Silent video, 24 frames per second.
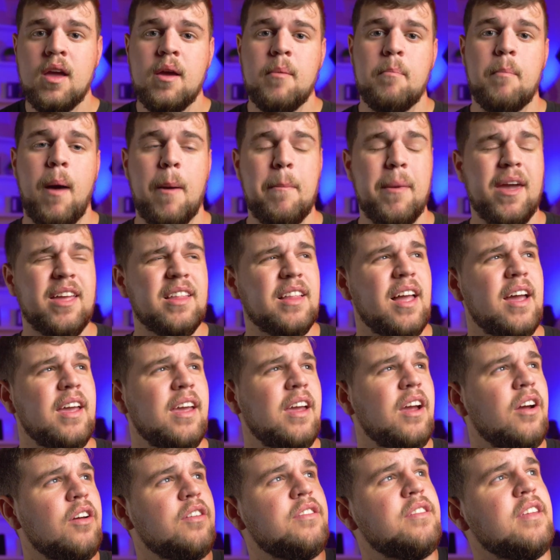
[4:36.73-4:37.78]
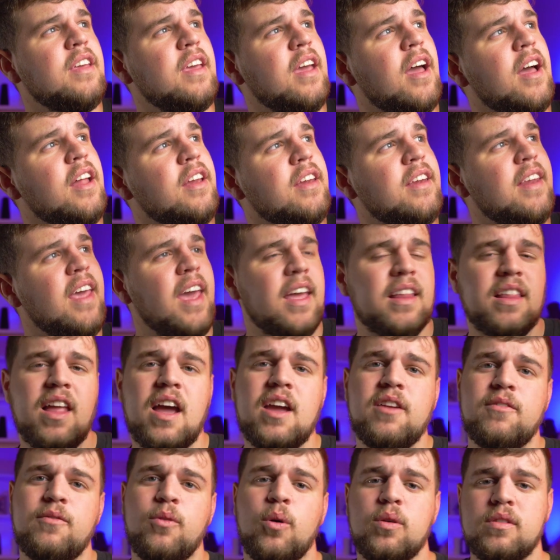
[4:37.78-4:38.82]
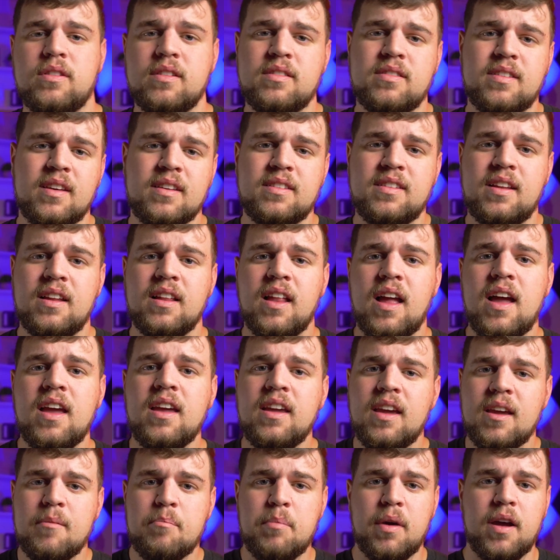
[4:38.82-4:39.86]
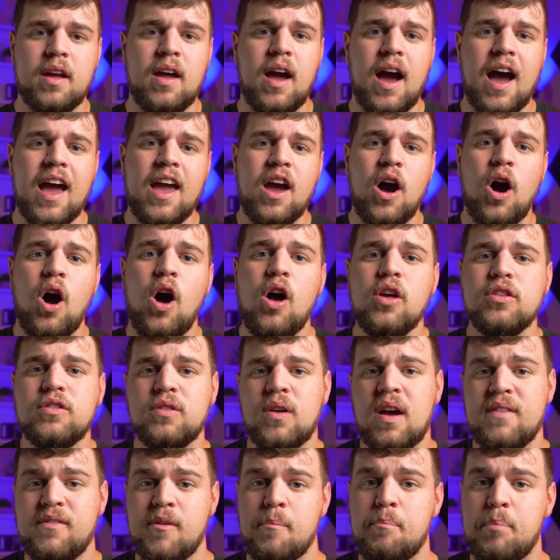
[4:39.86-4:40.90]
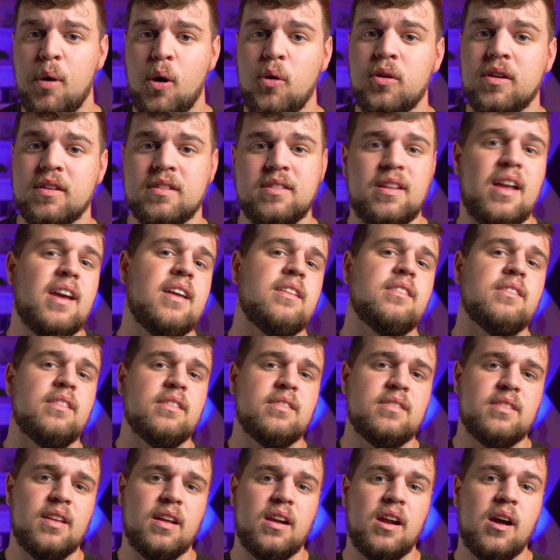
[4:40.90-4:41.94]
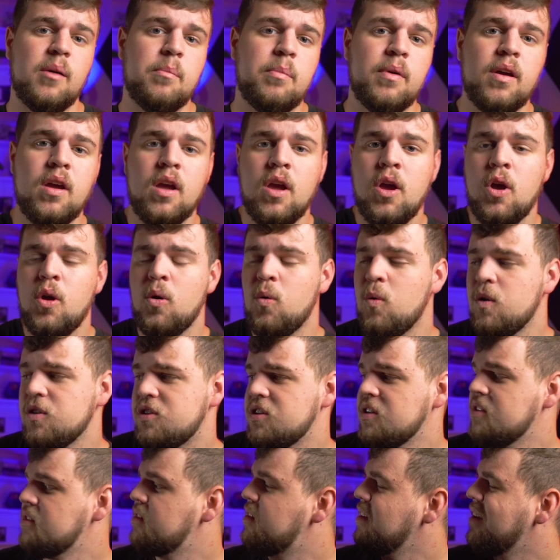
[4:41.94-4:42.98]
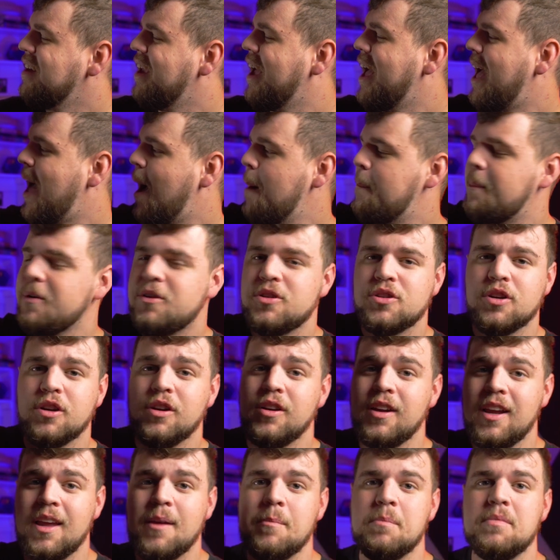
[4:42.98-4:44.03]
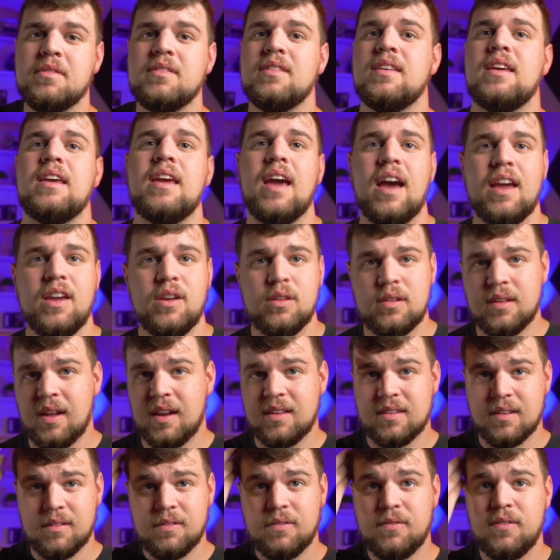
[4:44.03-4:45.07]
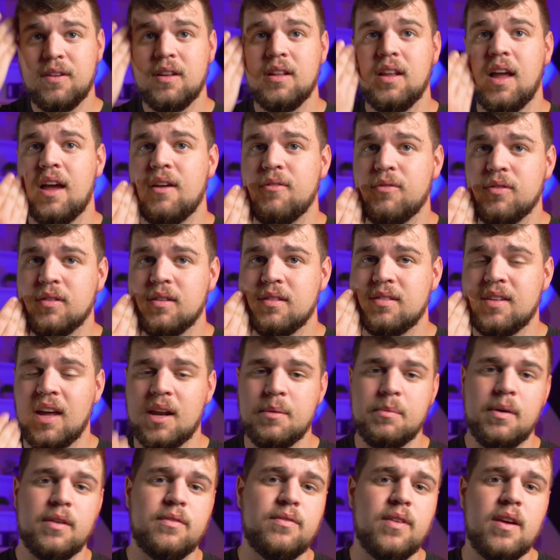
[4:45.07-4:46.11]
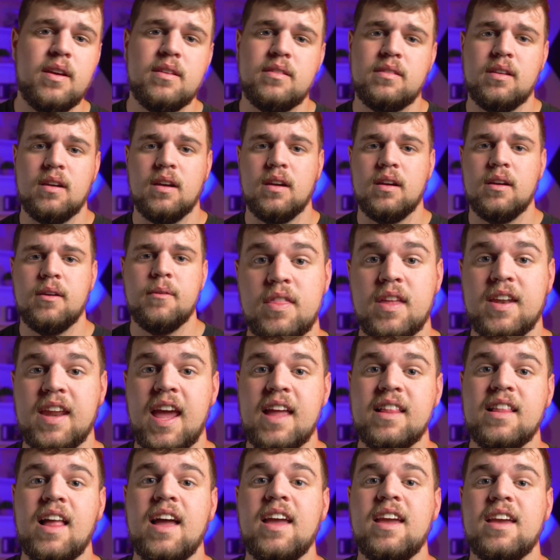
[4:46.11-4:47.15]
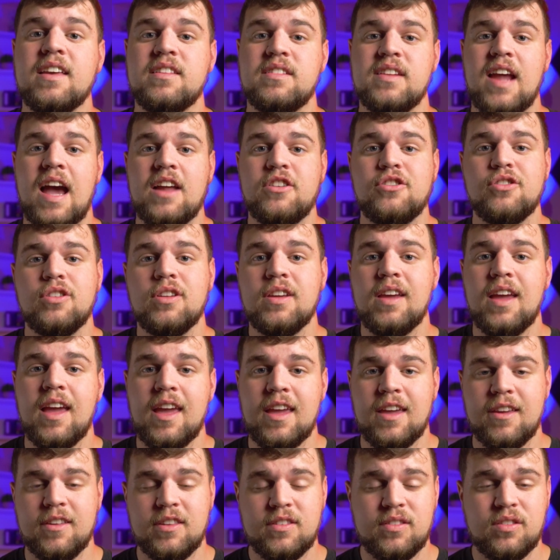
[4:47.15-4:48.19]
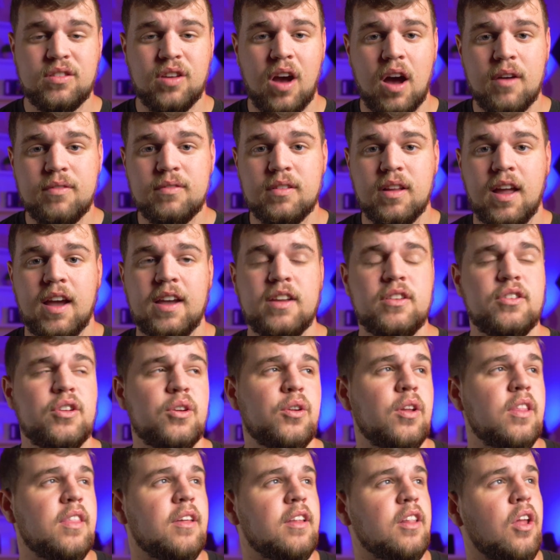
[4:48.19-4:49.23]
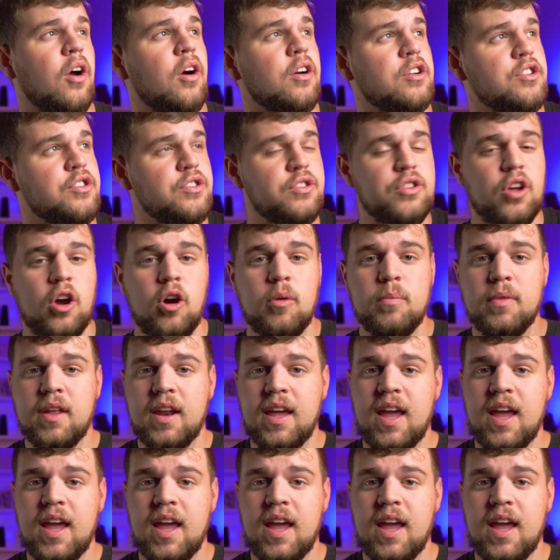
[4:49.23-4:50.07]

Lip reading: My main light here is the Nanlite Forza 60 light, but I also have a bonus light in this setup, which is the Aperture MC. I use it as a fill light for the side of my face here. The Nanlite is naturally a soft light due to the large dome that I